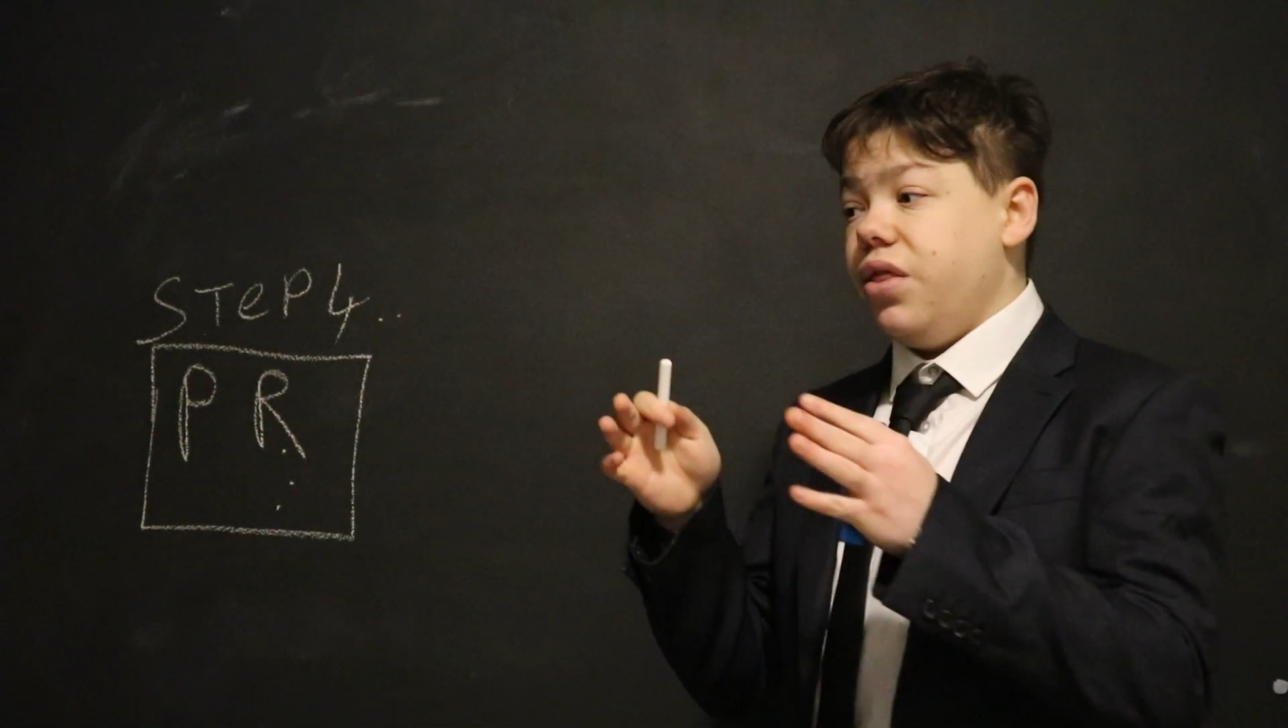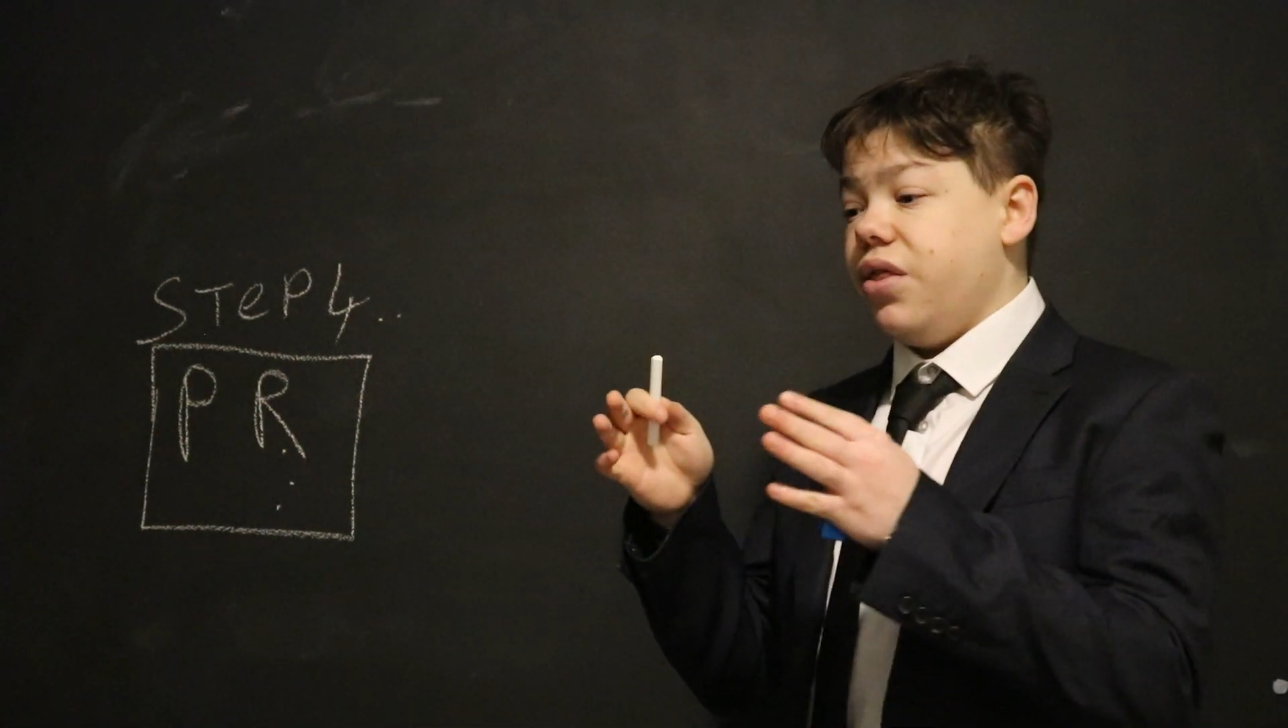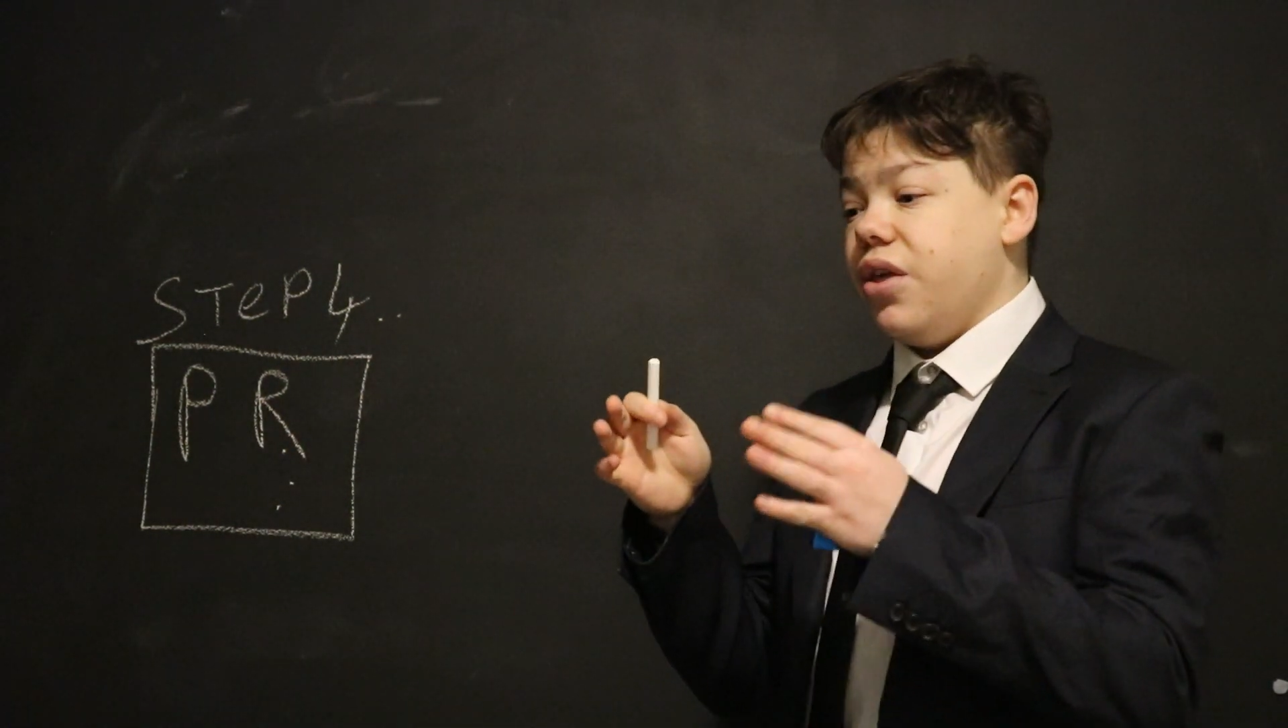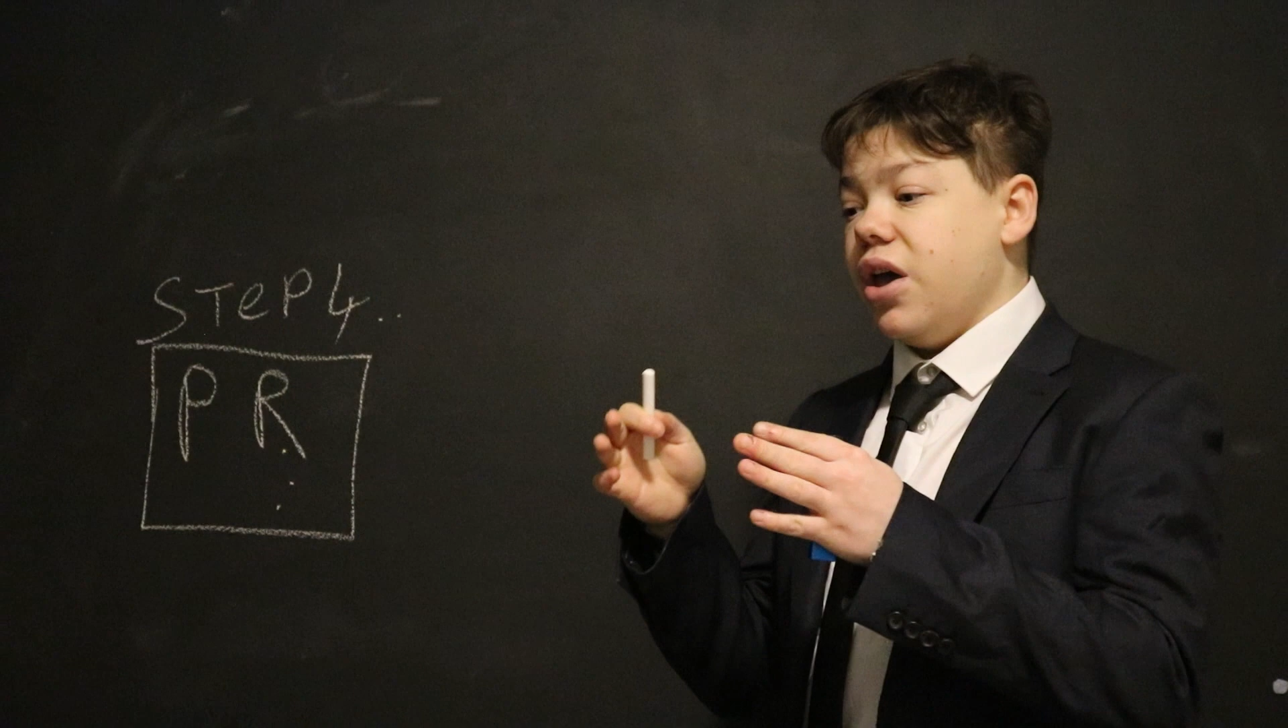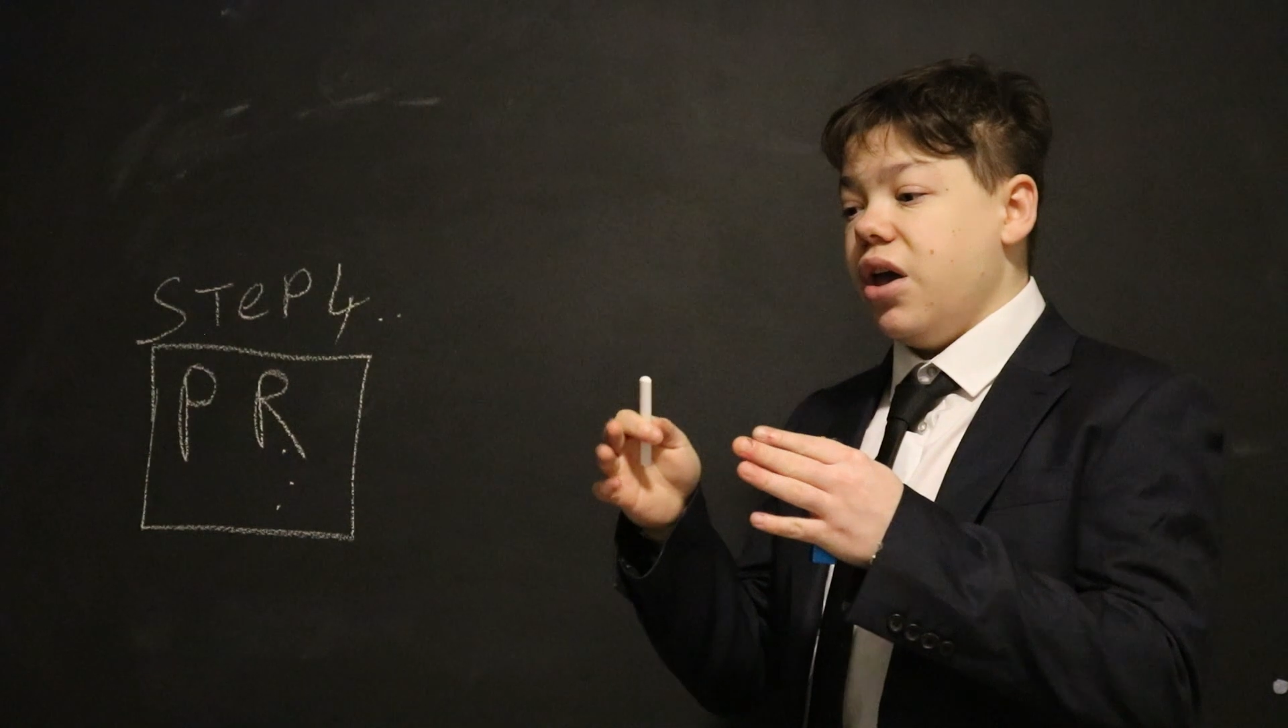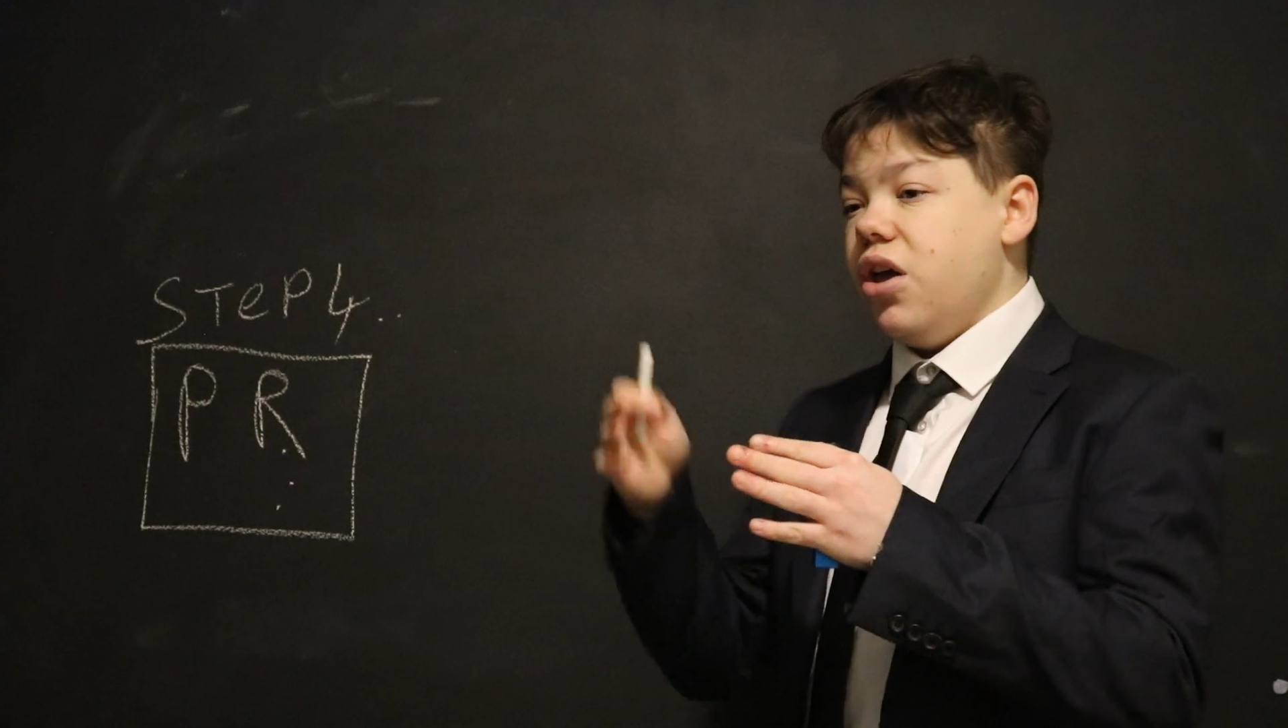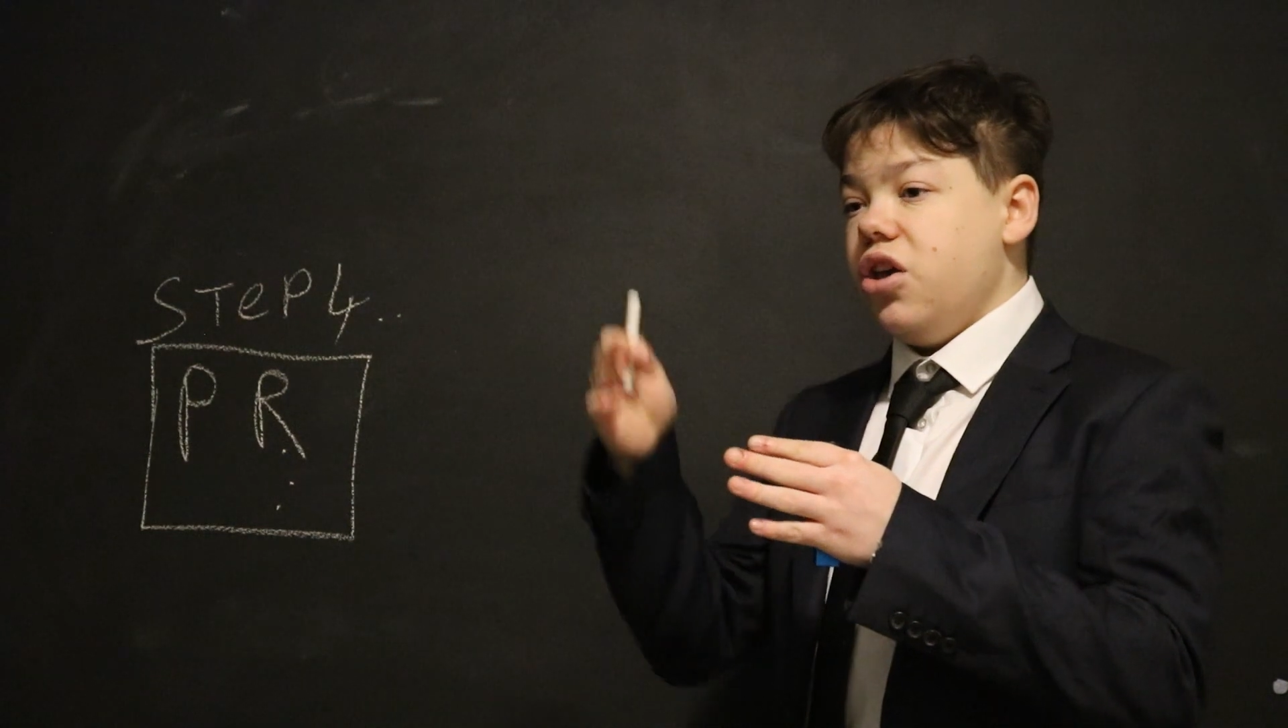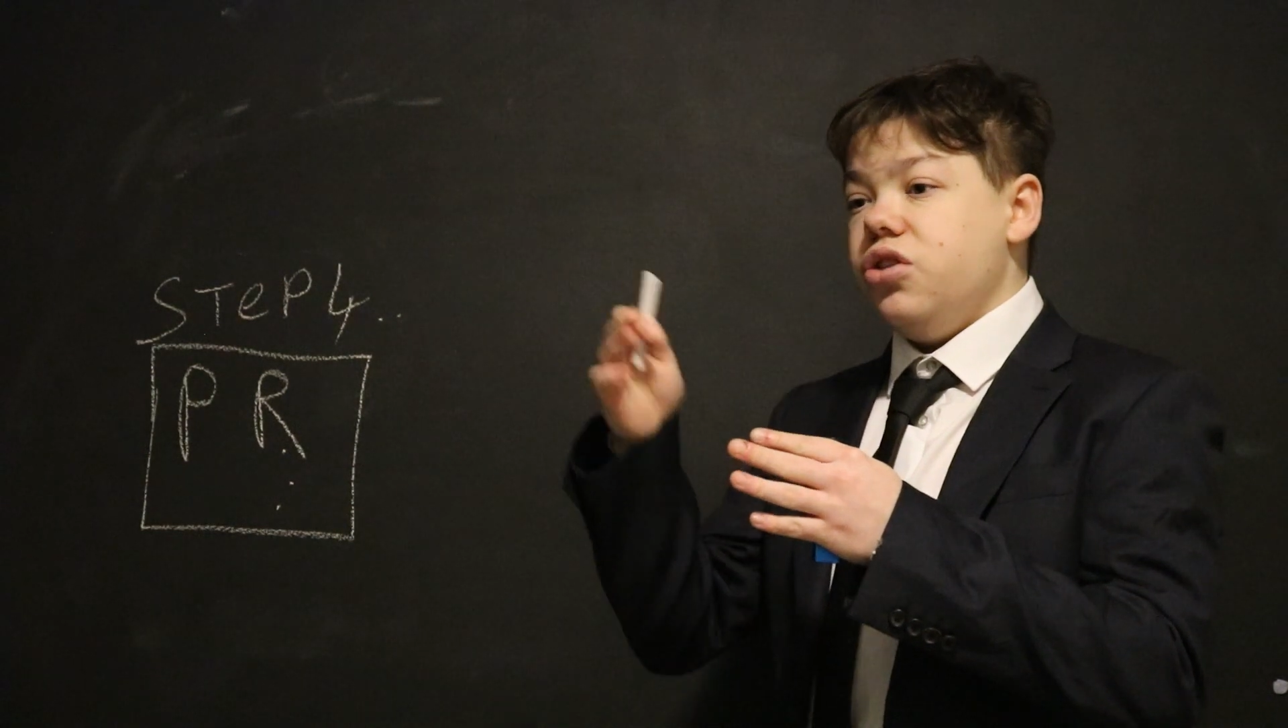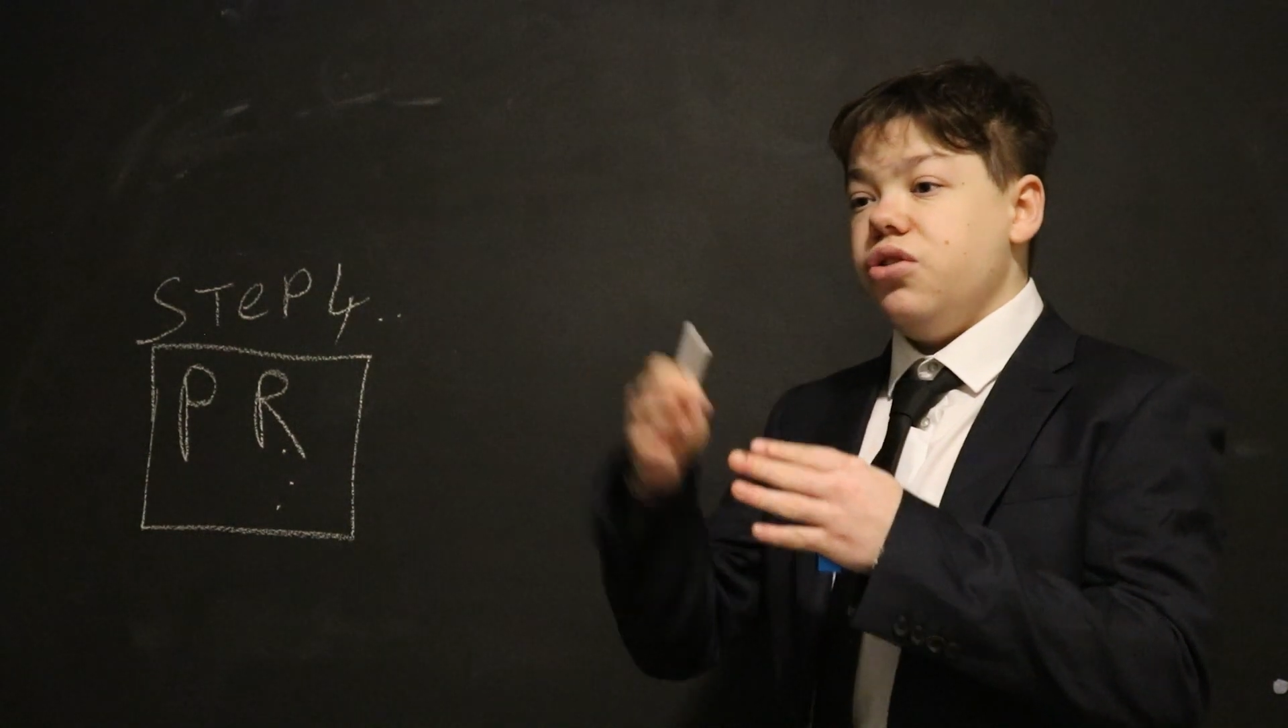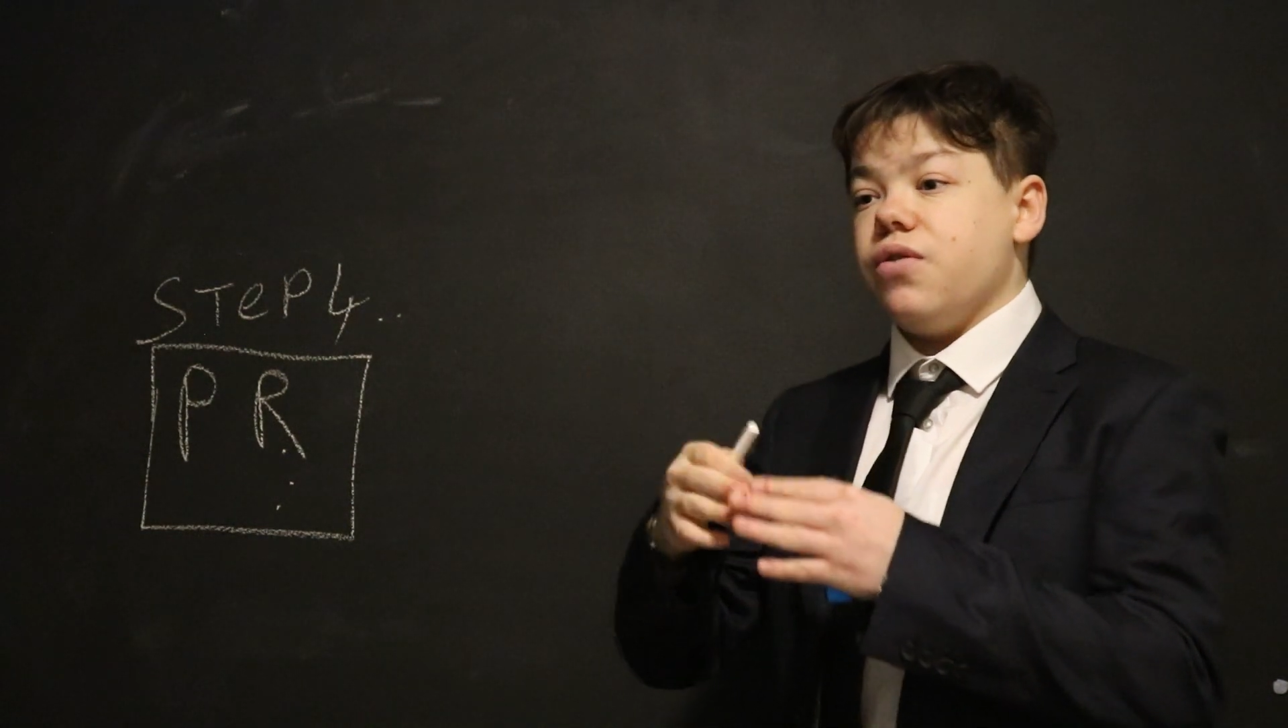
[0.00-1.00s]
that you